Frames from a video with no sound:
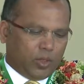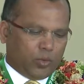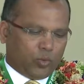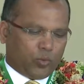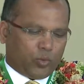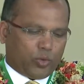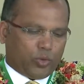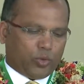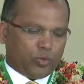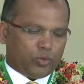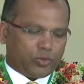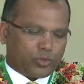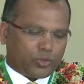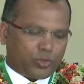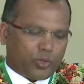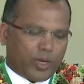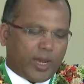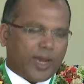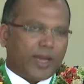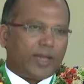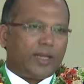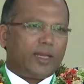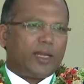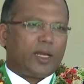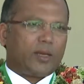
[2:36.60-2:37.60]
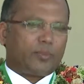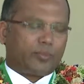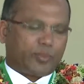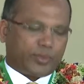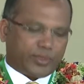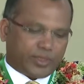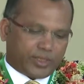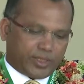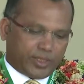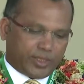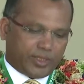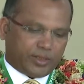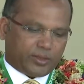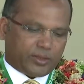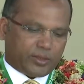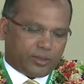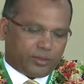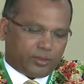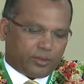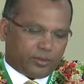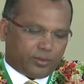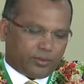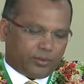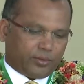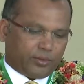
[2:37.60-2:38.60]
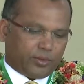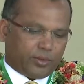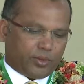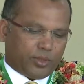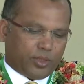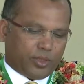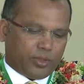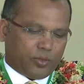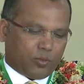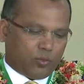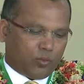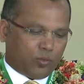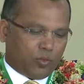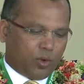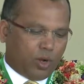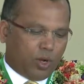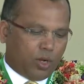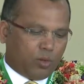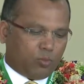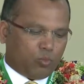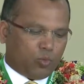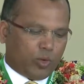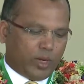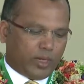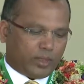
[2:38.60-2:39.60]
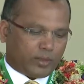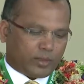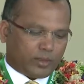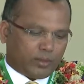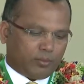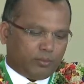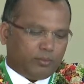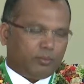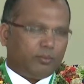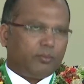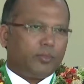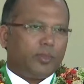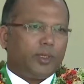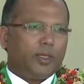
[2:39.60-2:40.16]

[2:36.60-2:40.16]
We also highly appreciate the warm welcome